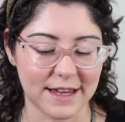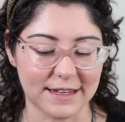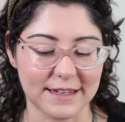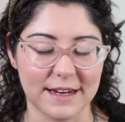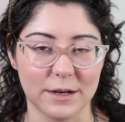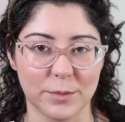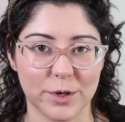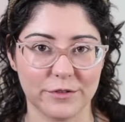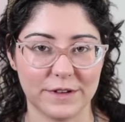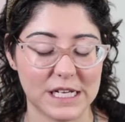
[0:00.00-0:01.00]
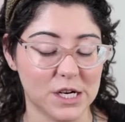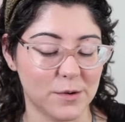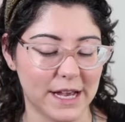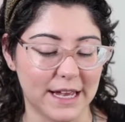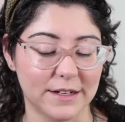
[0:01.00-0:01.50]
and getting a
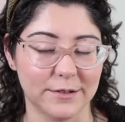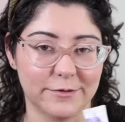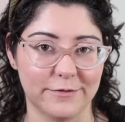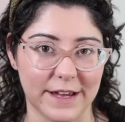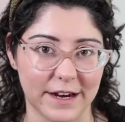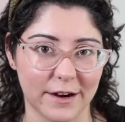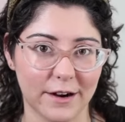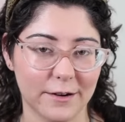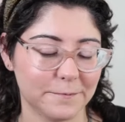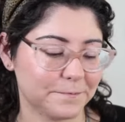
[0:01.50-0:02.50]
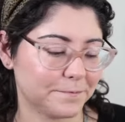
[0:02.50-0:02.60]
Portofino and a Fair.